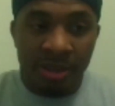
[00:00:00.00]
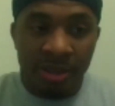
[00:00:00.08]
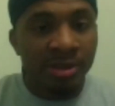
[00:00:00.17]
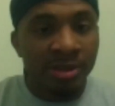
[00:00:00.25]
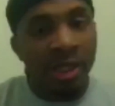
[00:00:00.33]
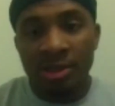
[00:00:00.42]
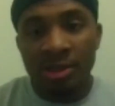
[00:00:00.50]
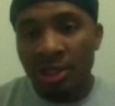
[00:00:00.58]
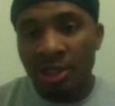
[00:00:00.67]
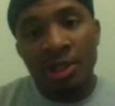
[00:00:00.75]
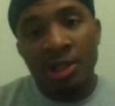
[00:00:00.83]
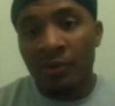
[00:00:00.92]
that's
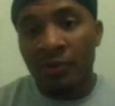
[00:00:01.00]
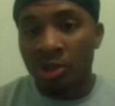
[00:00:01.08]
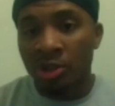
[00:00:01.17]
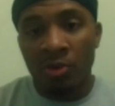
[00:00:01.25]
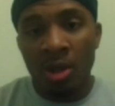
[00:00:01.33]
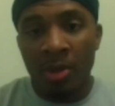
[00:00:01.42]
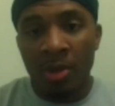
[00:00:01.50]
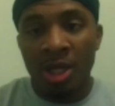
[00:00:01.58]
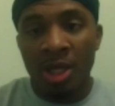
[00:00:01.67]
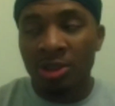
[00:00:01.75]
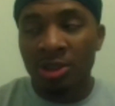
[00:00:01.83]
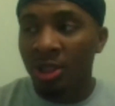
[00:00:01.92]
living a dream, man.
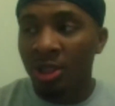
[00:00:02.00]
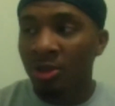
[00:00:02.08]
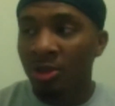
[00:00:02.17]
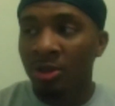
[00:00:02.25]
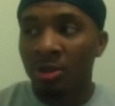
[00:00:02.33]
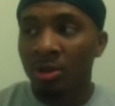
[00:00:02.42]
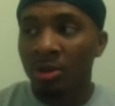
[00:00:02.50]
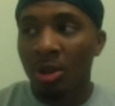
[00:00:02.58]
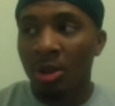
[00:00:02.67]
That's like the